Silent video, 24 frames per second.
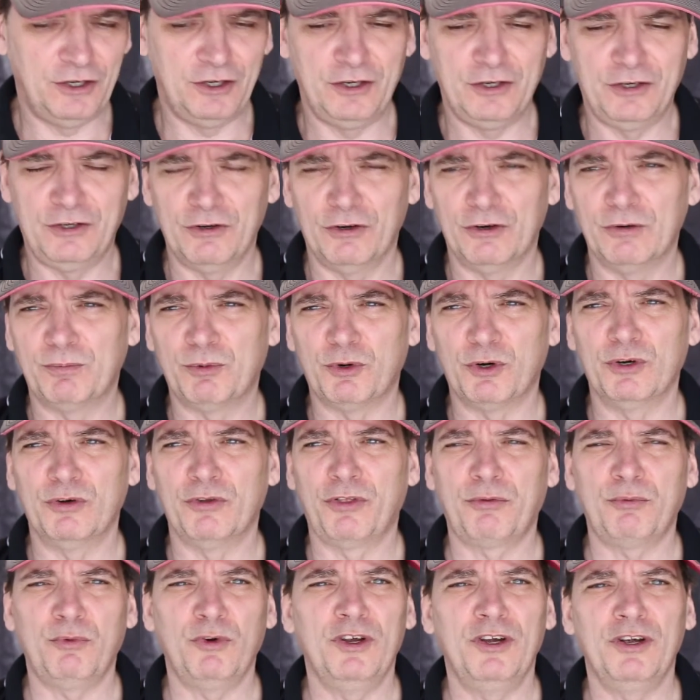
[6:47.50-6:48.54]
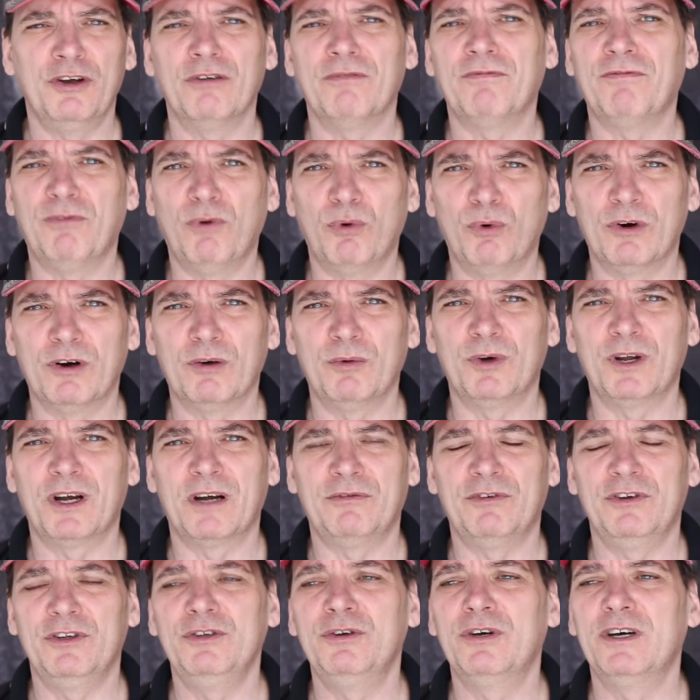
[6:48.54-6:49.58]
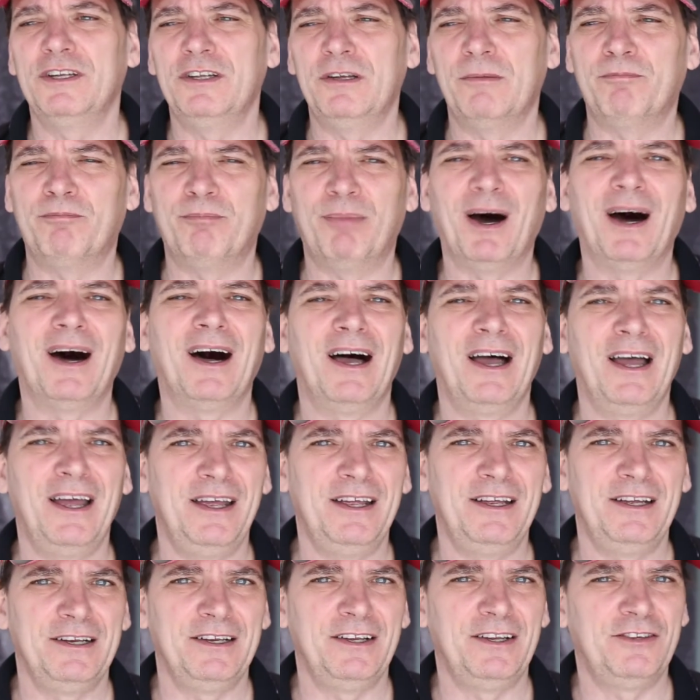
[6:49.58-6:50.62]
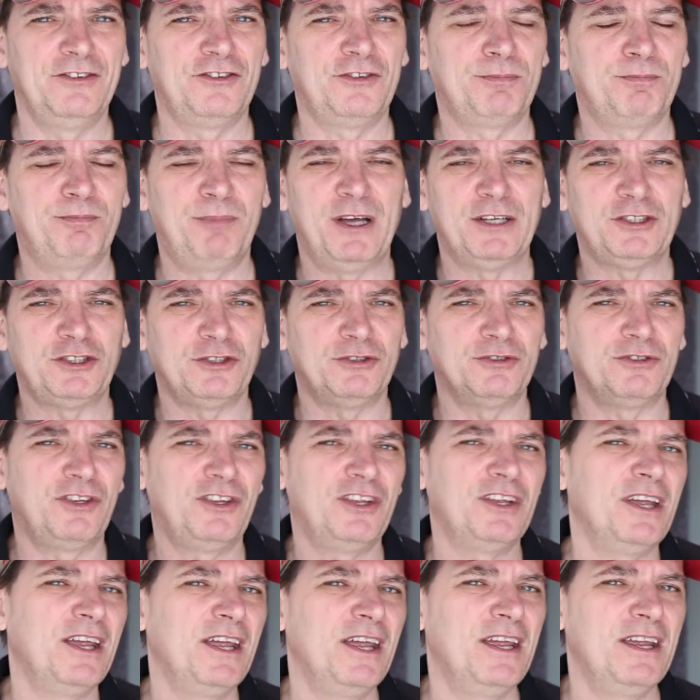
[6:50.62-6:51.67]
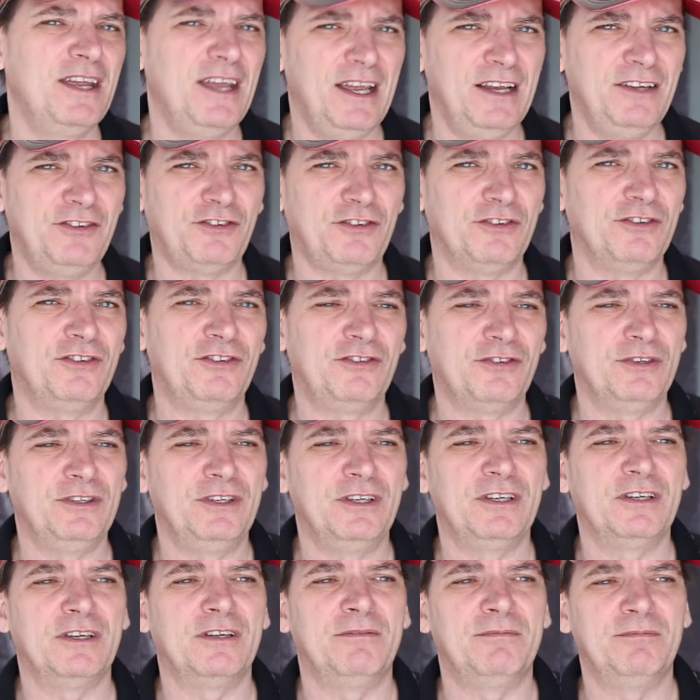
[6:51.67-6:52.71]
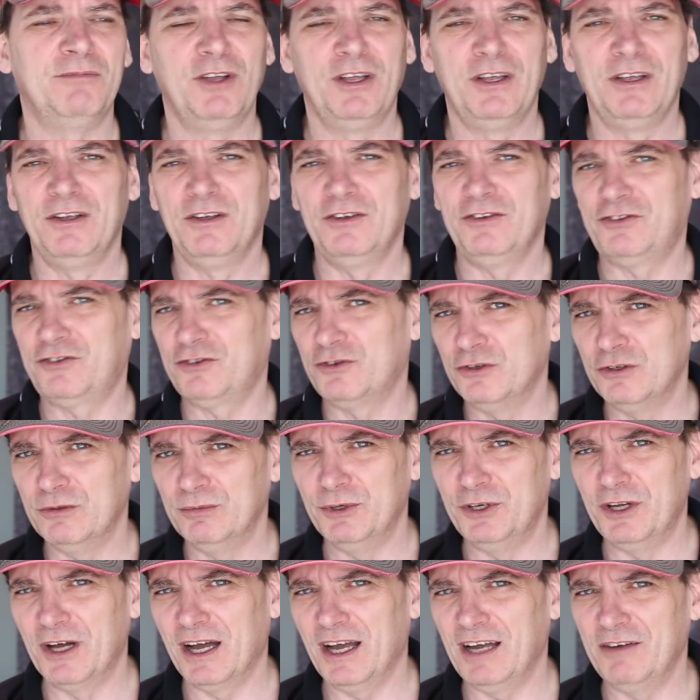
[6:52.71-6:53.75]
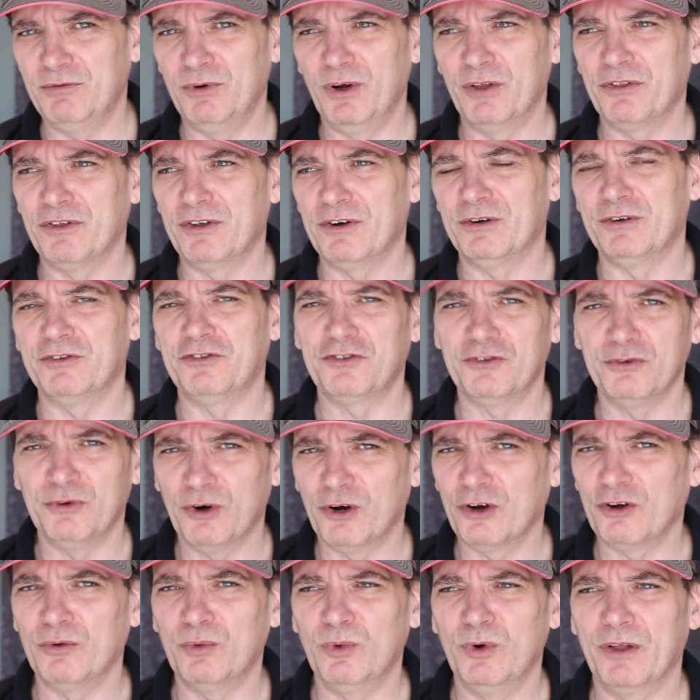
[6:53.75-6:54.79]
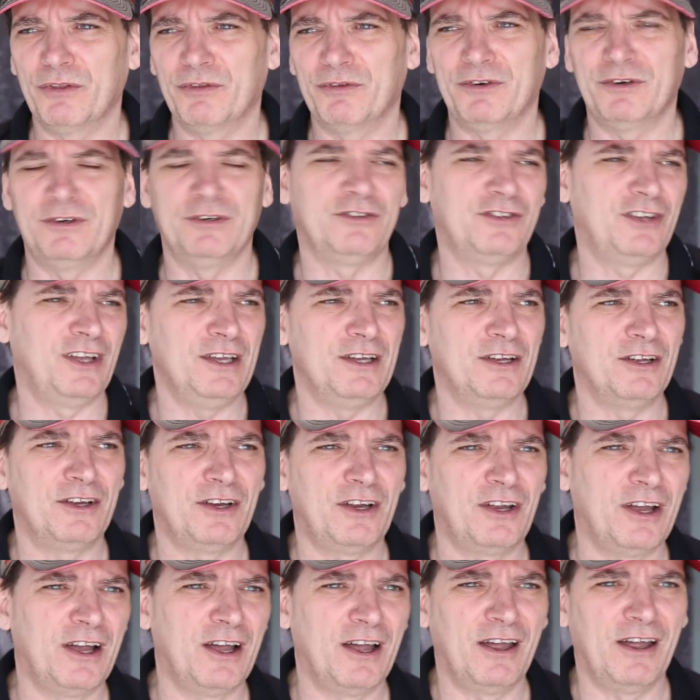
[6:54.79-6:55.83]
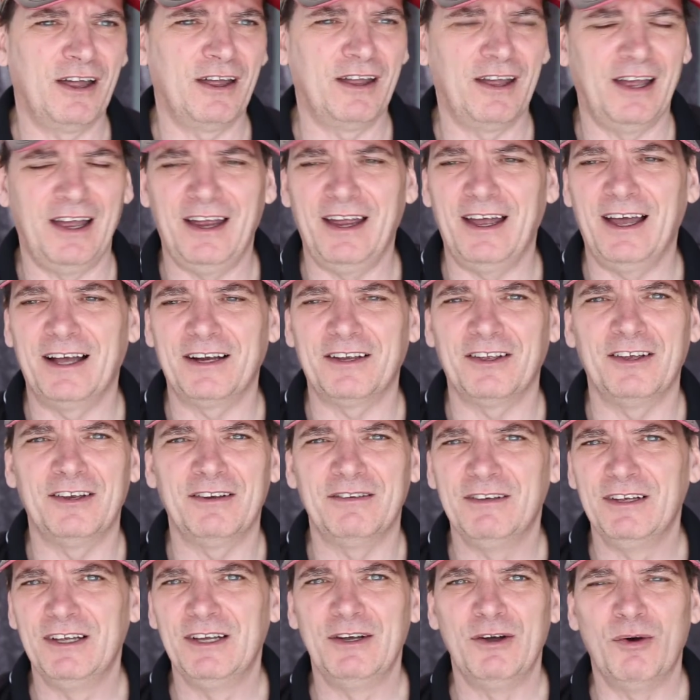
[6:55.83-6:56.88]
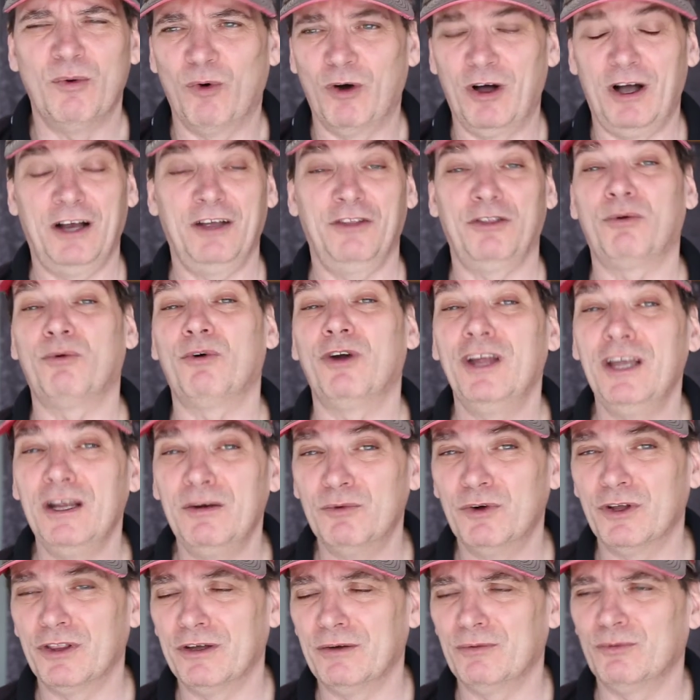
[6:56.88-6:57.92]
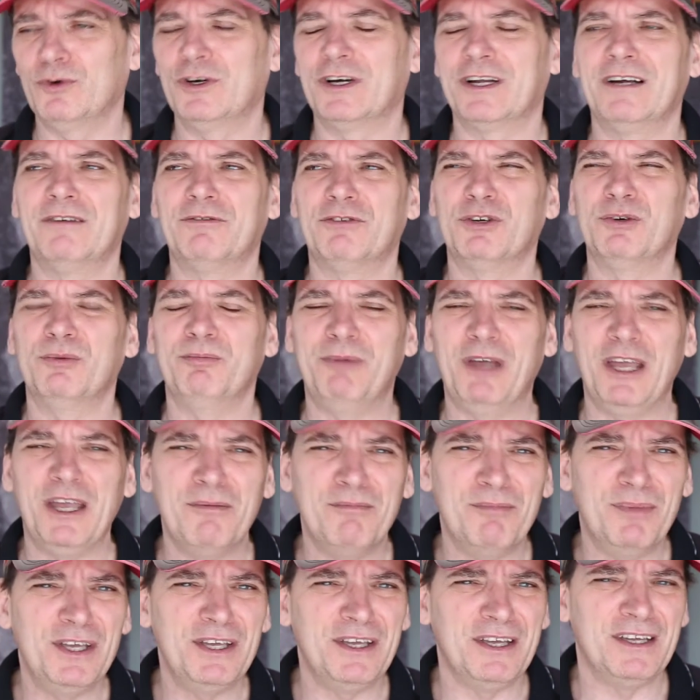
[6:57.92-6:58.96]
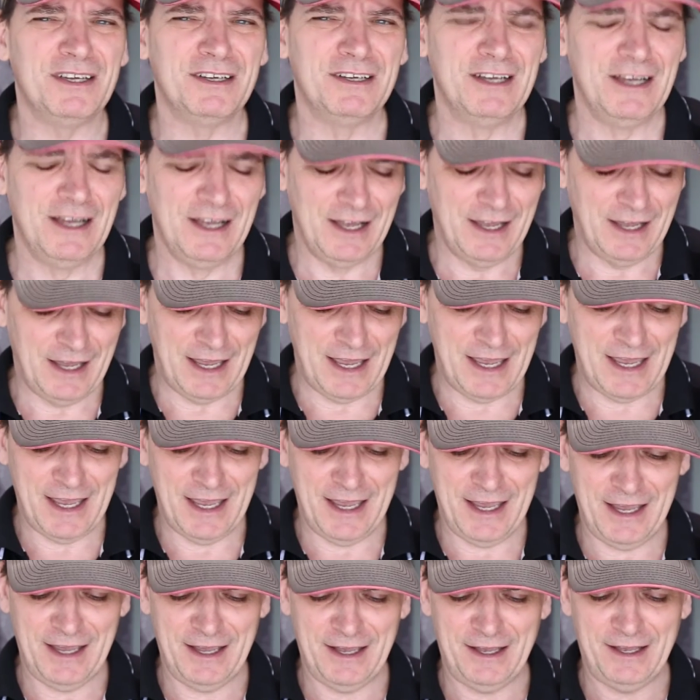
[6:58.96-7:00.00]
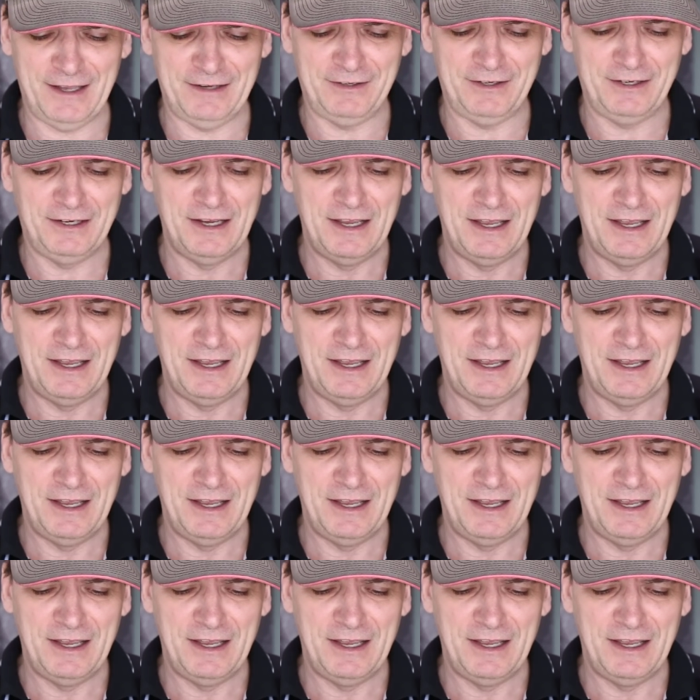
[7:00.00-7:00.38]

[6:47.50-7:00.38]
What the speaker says: GoPro 3 or 4 or whatever, you had to buy special cases so you could scuba dive with it or snorkel with it or take it kayaking, walk in the rain with it, whatever it may be. And